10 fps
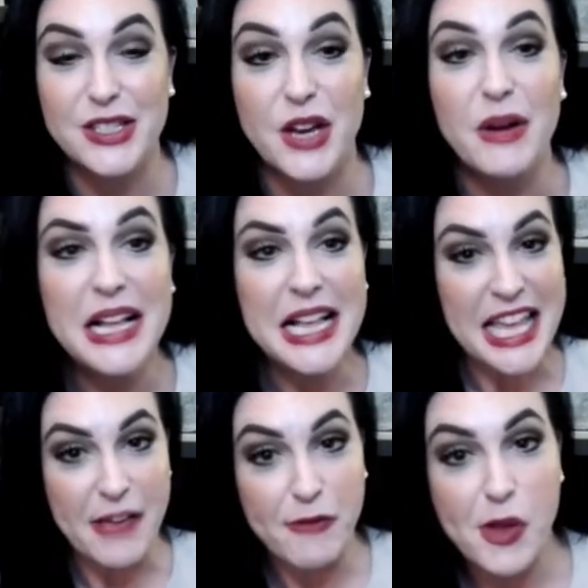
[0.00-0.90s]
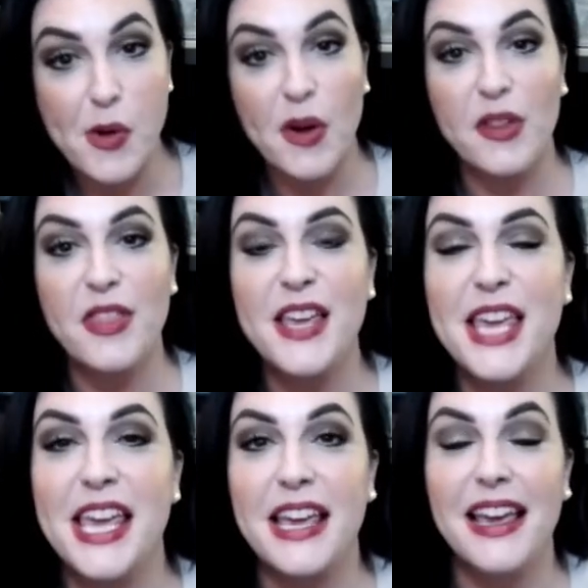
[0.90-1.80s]
So if you are
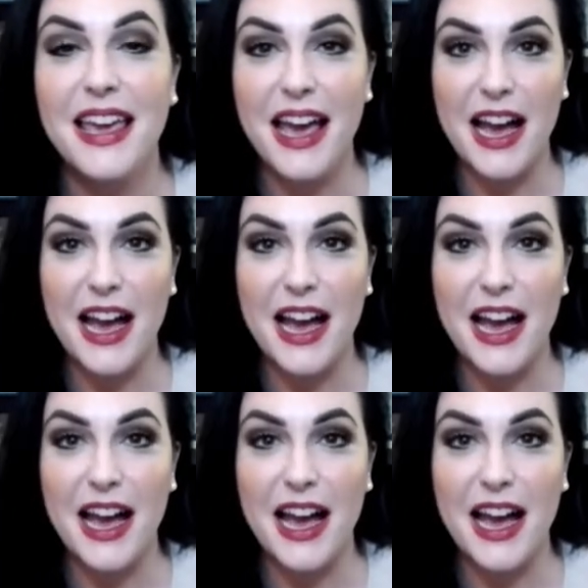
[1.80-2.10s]
thinking